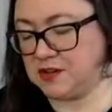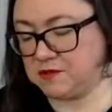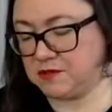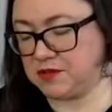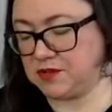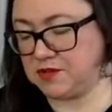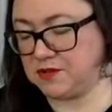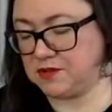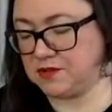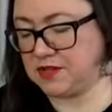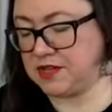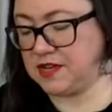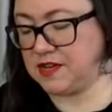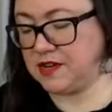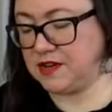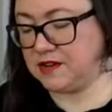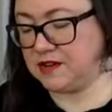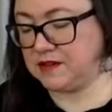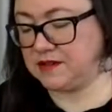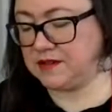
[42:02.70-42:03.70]
ago,
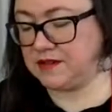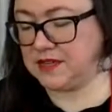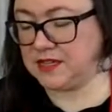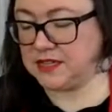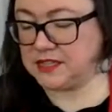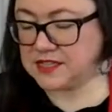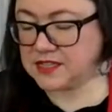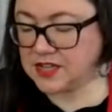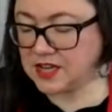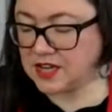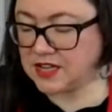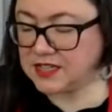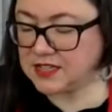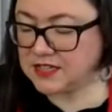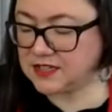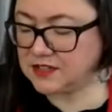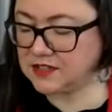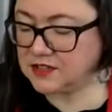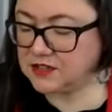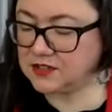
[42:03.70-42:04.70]
yeah. And it's got
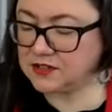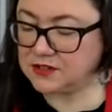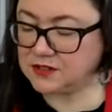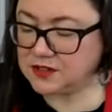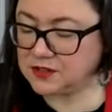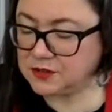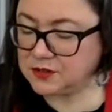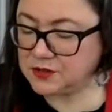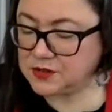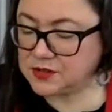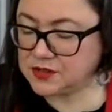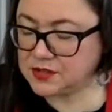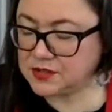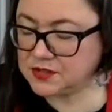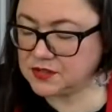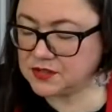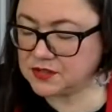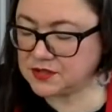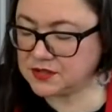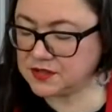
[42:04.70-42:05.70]
little
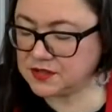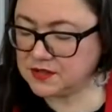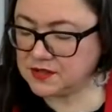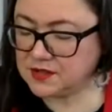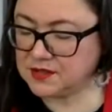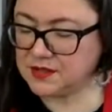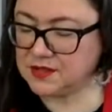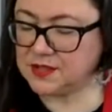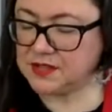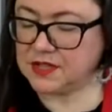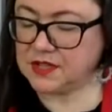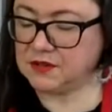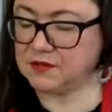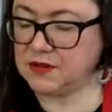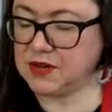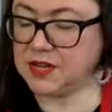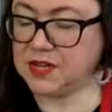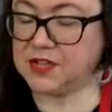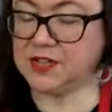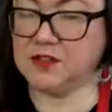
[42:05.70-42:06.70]
loose,
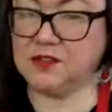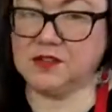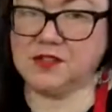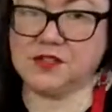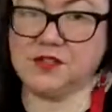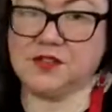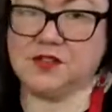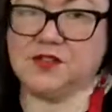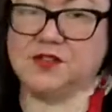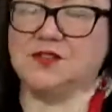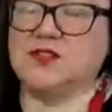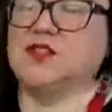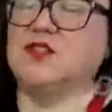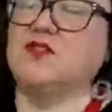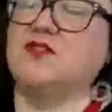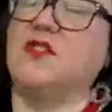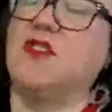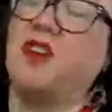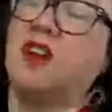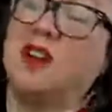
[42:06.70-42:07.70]
irregular circles
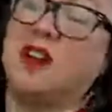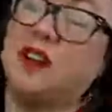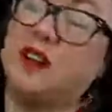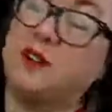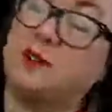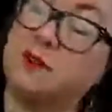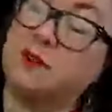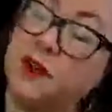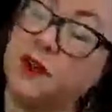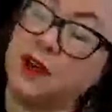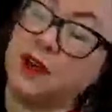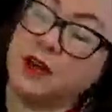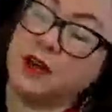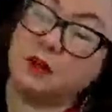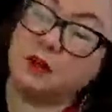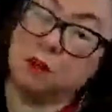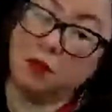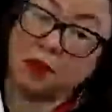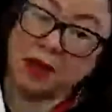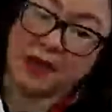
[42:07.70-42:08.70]
drawn in
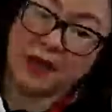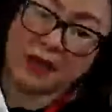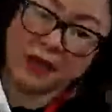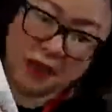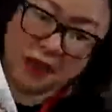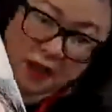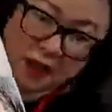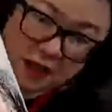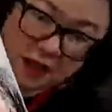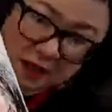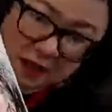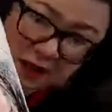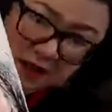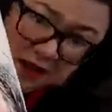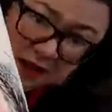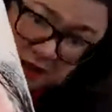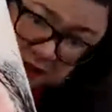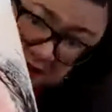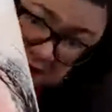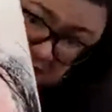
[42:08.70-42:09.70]
fine pen.
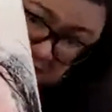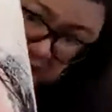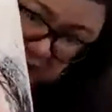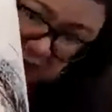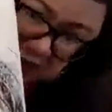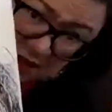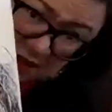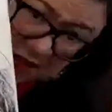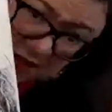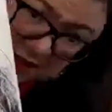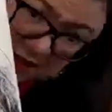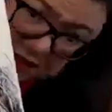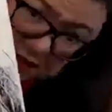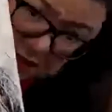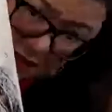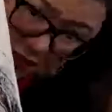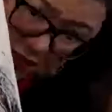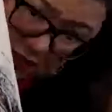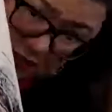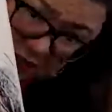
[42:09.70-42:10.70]

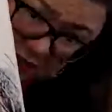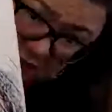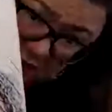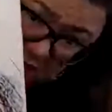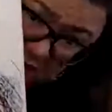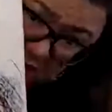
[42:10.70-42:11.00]
You can see